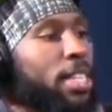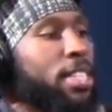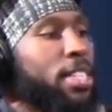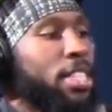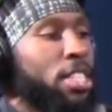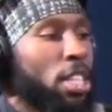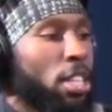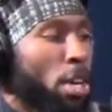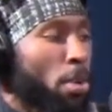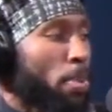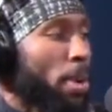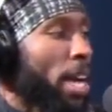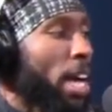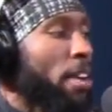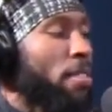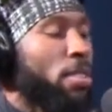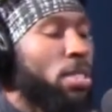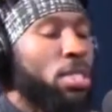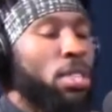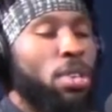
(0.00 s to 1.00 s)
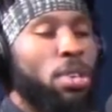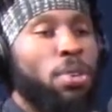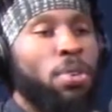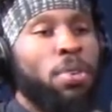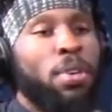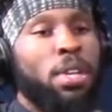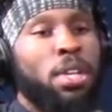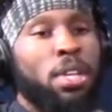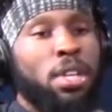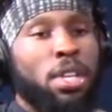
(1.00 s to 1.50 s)
It's a learned behavior. So,
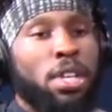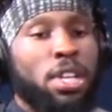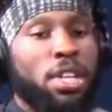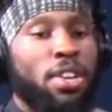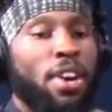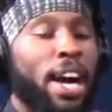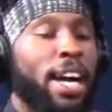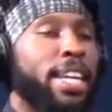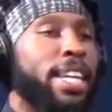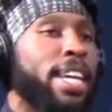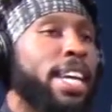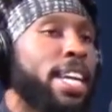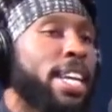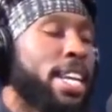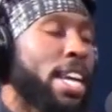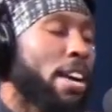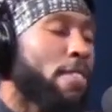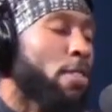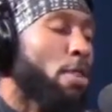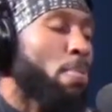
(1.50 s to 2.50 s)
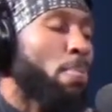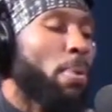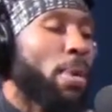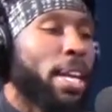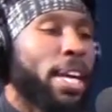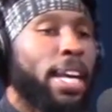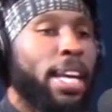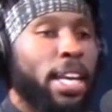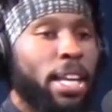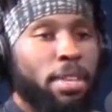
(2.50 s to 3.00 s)
I can never
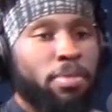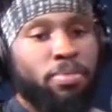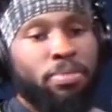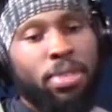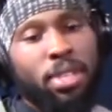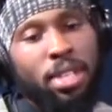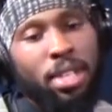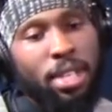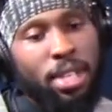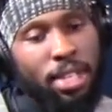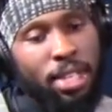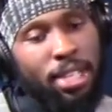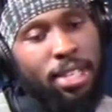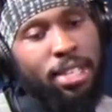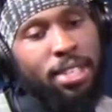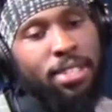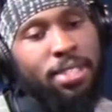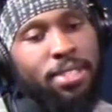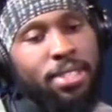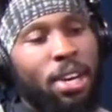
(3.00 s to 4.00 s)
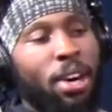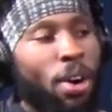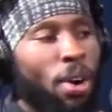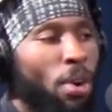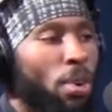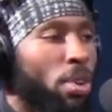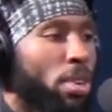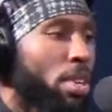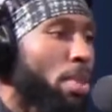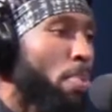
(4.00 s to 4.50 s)
blame the
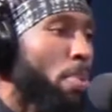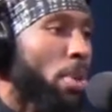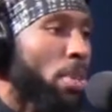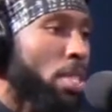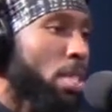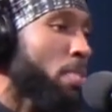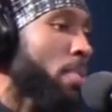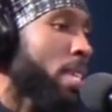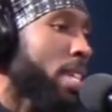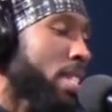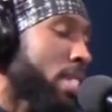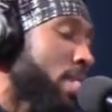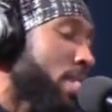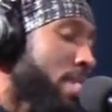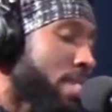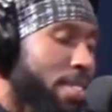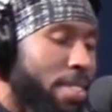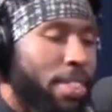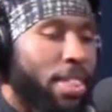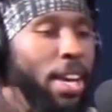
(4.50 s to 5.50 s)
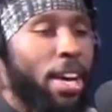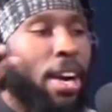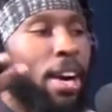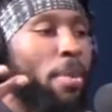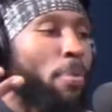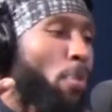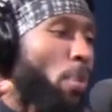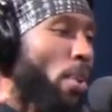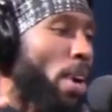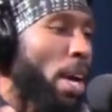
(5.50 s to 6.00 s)
older person because their
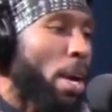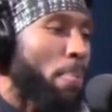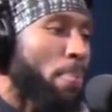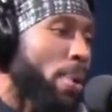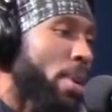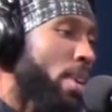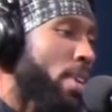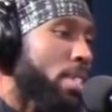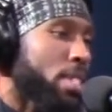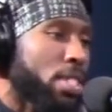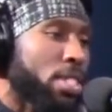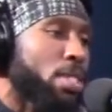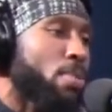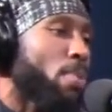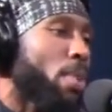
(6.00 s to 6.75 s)
grandparents was the one